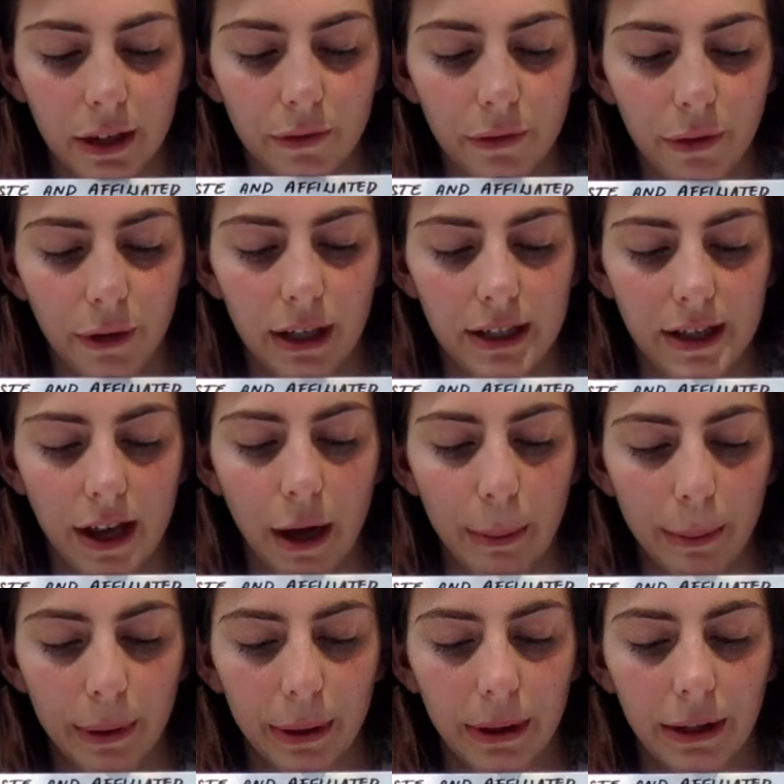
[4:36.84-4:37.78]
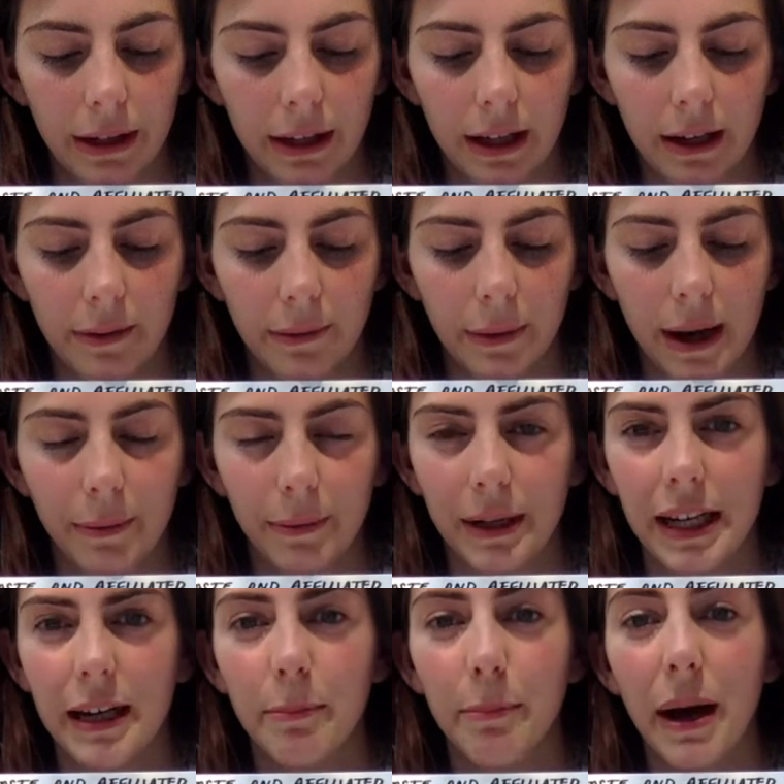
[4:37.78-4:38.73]
For example, when
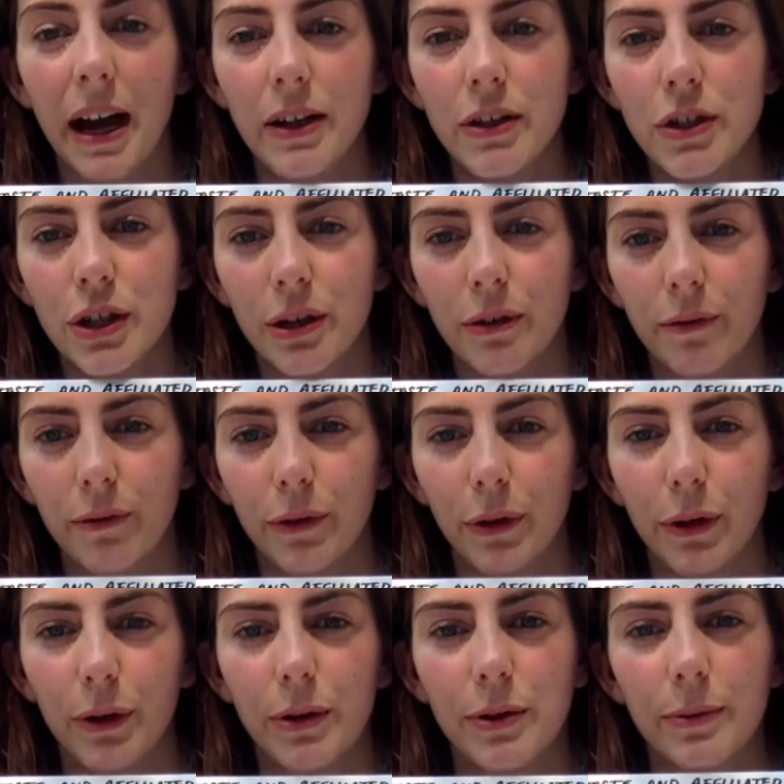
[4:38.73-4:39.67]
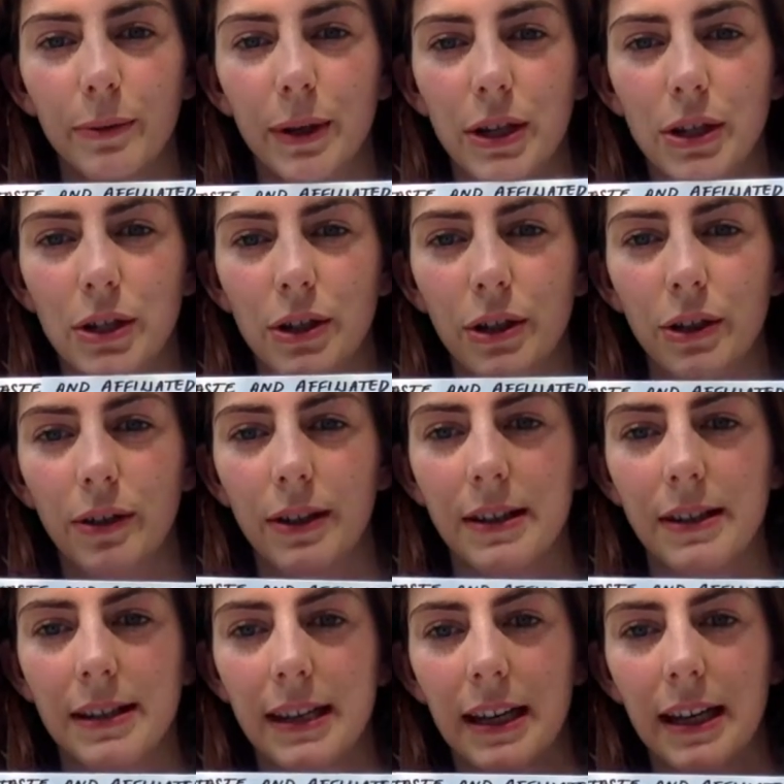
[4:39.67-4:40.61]
we eat pungent food, which you
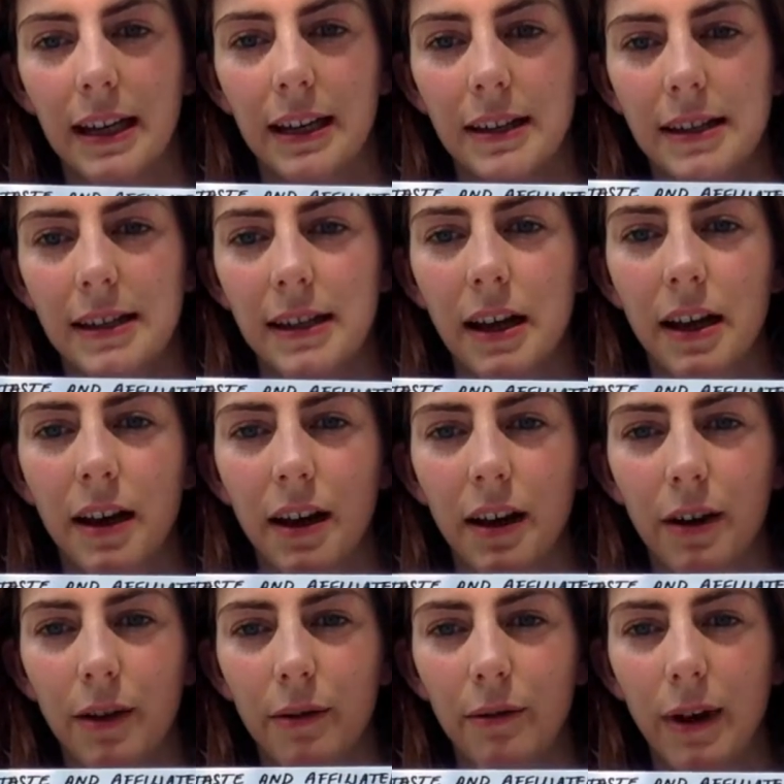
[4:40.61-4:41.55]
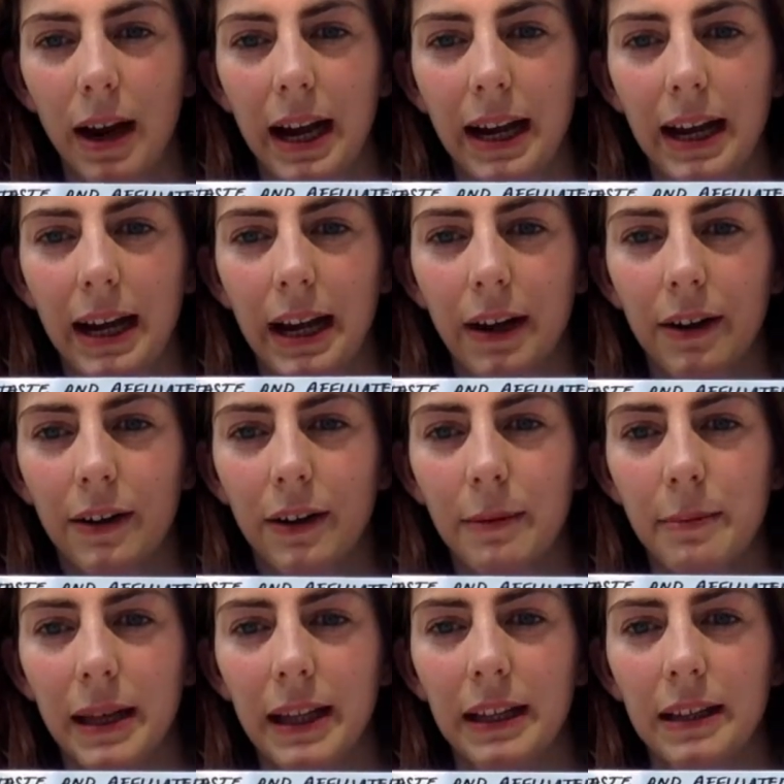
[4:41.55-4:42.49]
can see is right here in
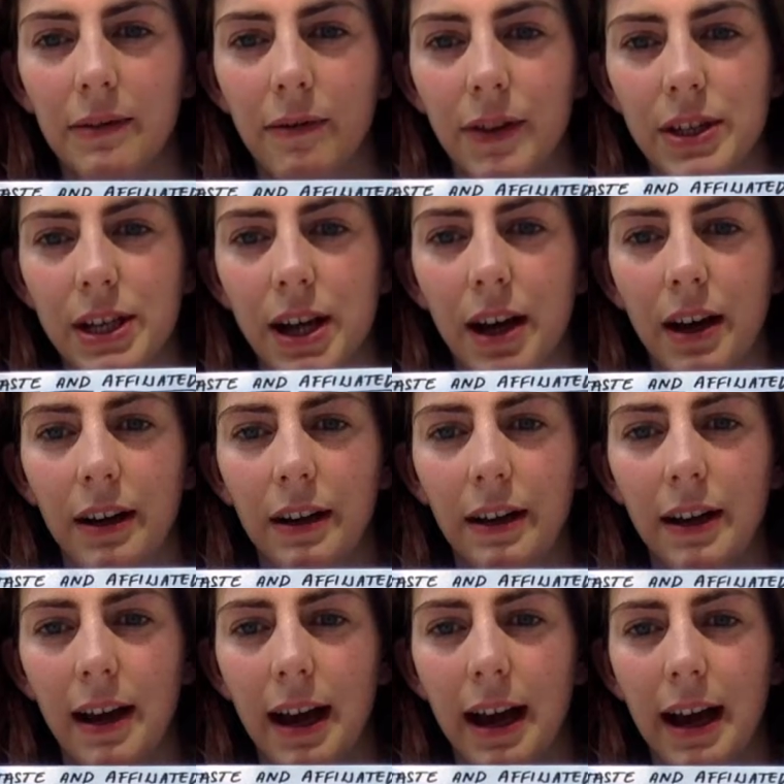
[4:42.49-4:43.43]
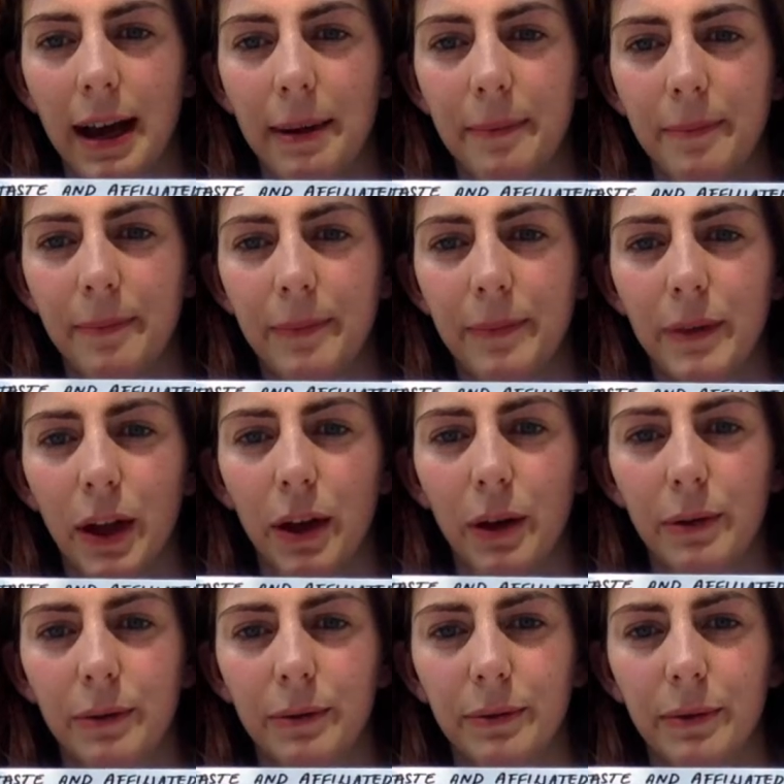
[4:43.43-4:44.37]
the middle of the tongue.
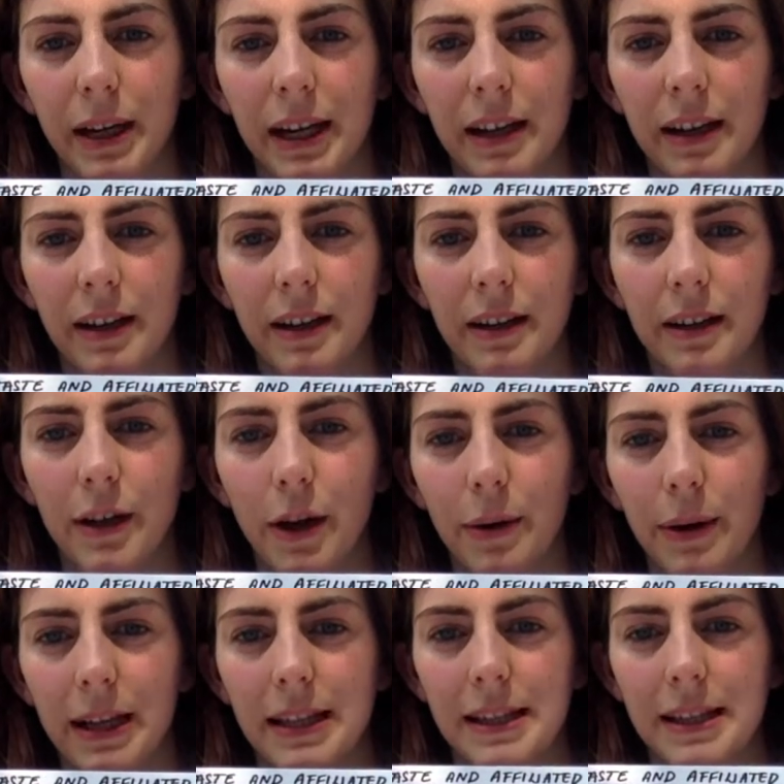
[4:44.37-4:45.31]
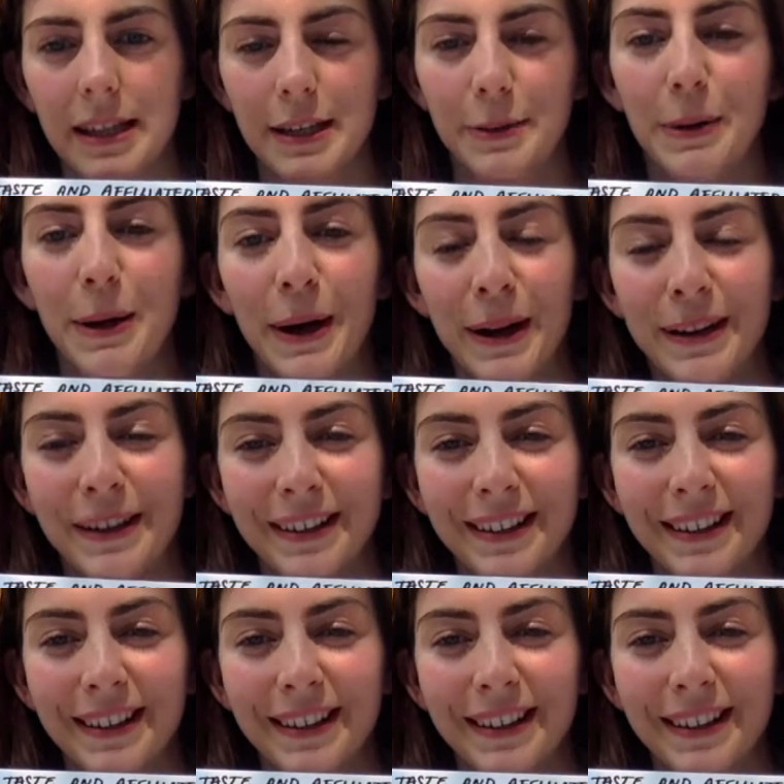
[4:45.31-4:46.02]
Oh, wait, no, it's this one.